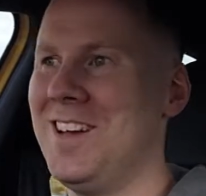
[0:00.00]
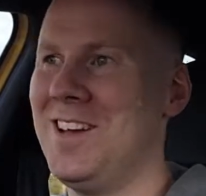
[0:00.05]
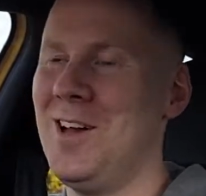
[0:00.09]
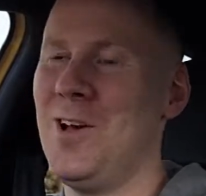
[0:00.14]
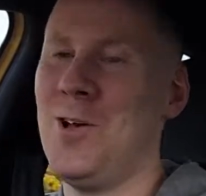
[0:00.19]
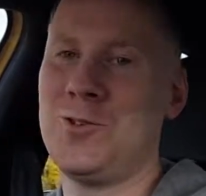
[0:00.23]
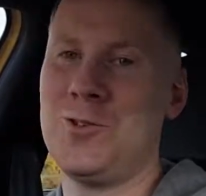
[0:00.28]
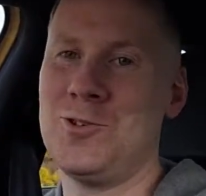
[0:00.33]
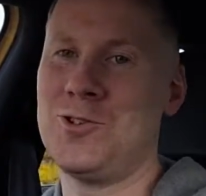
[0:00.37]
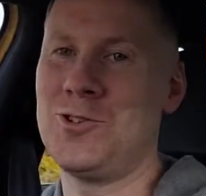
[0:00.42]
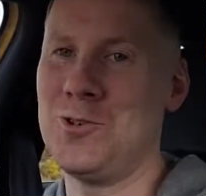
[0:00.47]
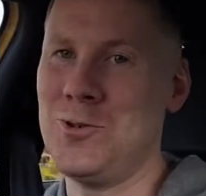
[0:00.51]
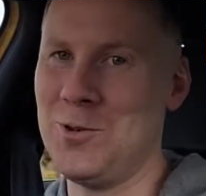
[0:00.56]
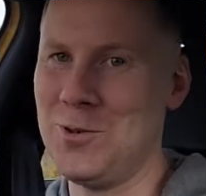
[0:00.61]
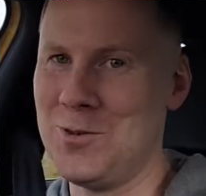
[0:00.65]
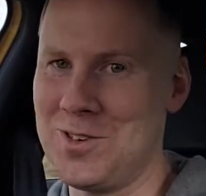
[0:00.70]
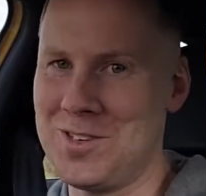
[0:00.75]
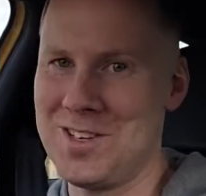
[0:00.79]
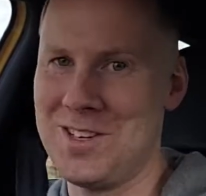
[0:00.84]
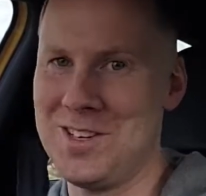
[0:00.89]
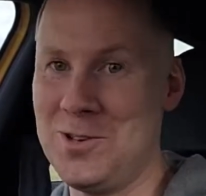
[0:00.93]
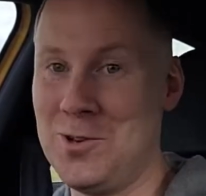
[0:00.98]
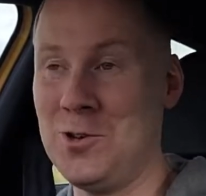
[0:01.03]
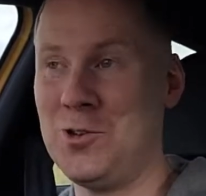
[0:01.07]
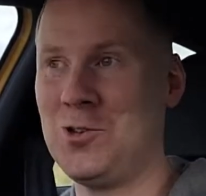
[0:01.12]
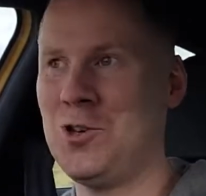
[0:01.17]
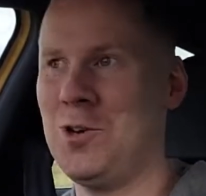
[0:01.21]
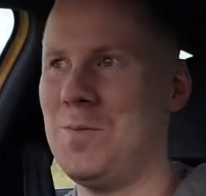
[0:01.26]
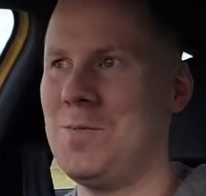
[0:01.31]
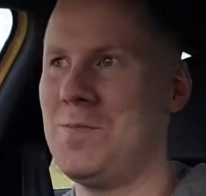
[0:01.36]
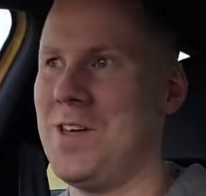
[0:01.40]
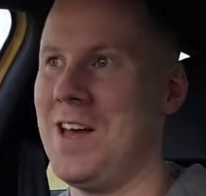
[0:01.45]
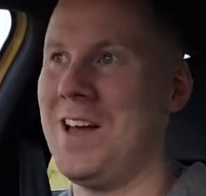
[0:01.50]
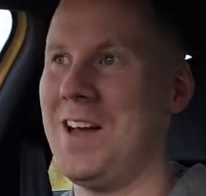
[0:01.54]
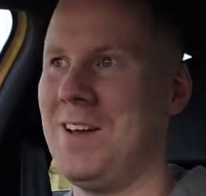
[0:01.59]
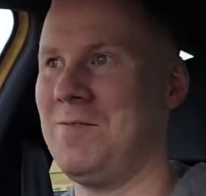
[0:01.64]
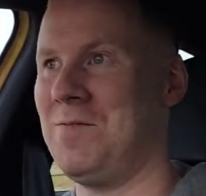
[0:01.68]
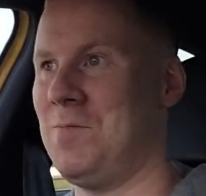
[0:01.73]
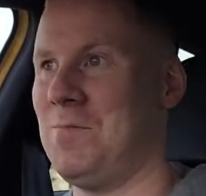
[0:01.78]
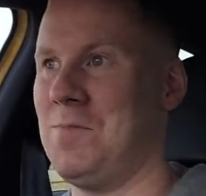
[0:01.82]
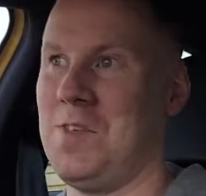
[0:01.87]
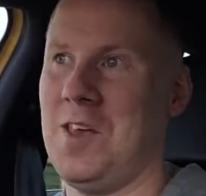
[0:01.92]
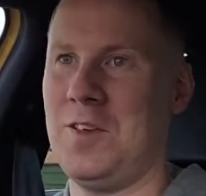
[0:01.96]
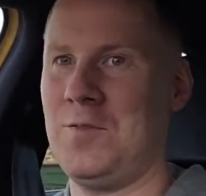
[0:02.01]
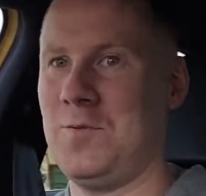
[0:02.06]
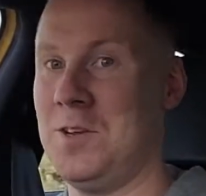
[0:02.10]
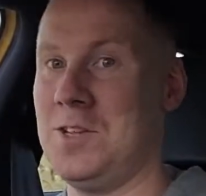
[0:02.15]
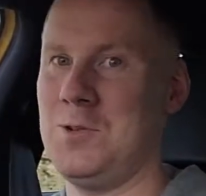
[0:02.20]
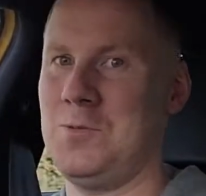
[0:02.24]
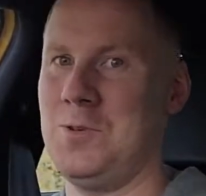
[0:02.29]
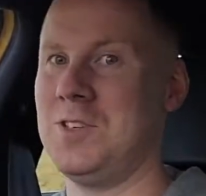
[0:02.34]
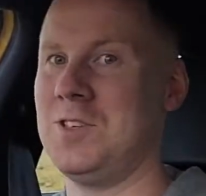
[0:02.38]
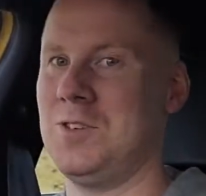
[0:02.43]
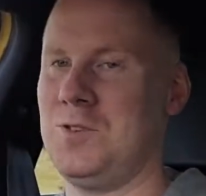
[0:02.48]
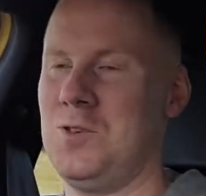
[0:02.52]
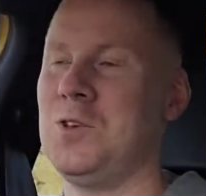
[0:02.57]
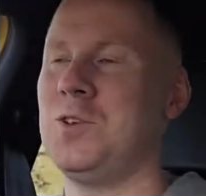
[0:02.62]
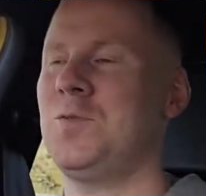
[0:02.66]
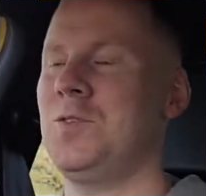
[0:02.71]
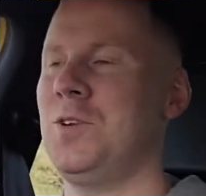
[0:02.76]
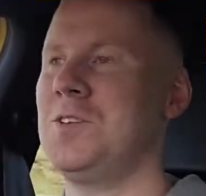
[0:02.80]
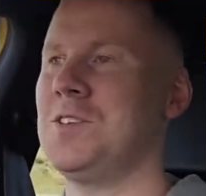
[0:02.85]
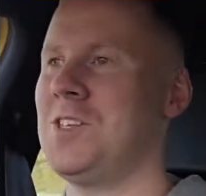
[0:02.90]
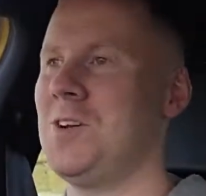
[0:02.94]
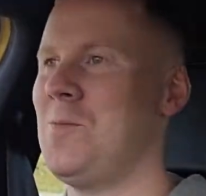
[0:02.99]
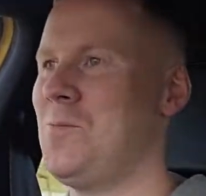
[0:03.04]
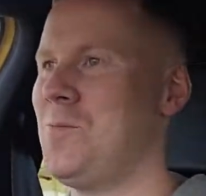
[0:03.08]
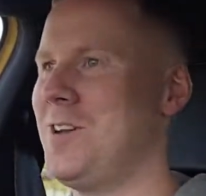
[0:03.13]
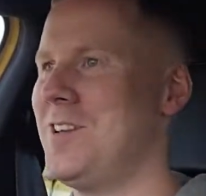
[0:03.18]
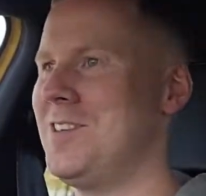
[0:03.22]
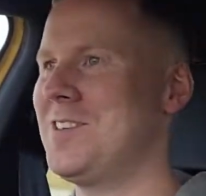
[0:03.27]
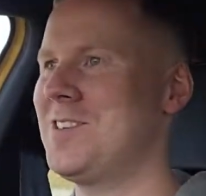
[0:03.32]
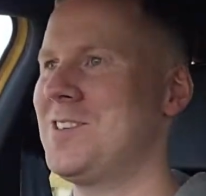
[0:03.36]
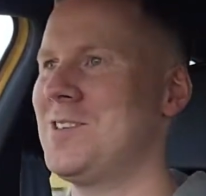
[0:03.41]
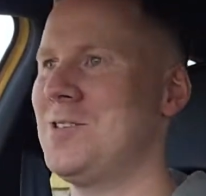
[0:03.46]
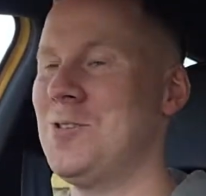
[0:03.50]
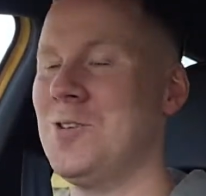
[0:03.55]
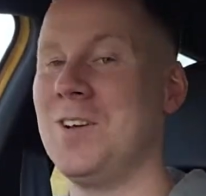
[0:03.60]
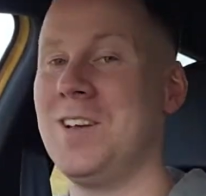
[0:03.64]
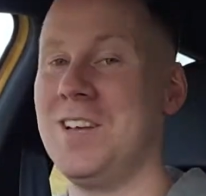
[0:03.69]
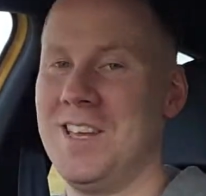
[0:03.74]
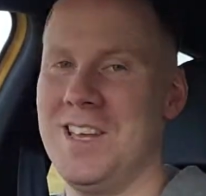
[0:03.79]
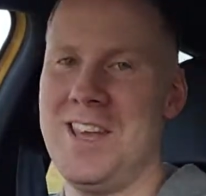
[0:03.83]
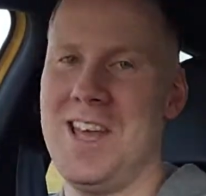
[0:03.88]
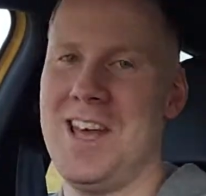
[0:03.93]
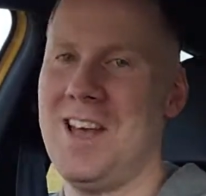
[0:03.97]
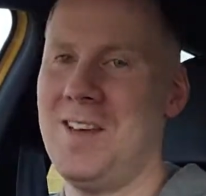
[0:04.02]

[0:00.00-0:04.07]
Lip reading: Also shows YouTube that this video was useful in some ways, so yeah,